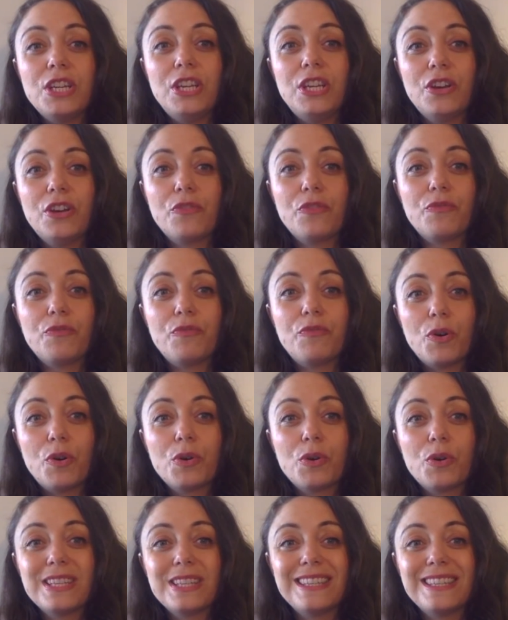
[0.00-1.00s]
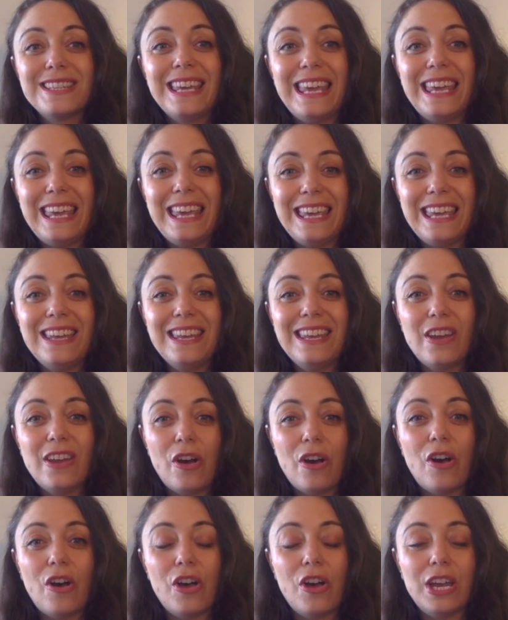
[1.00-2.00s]
here focusing in
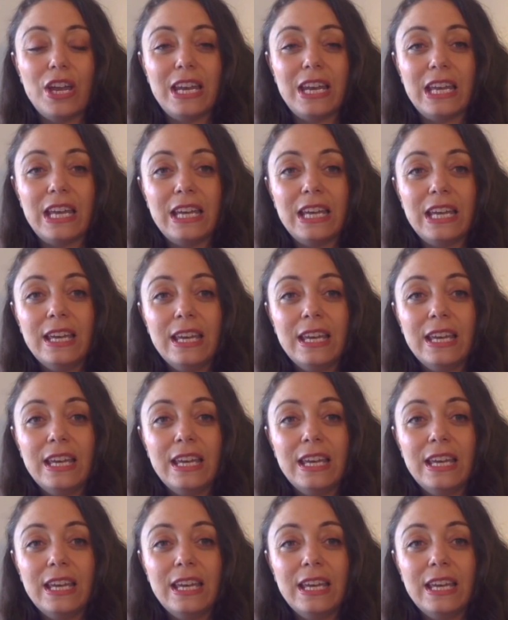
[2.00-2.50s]
on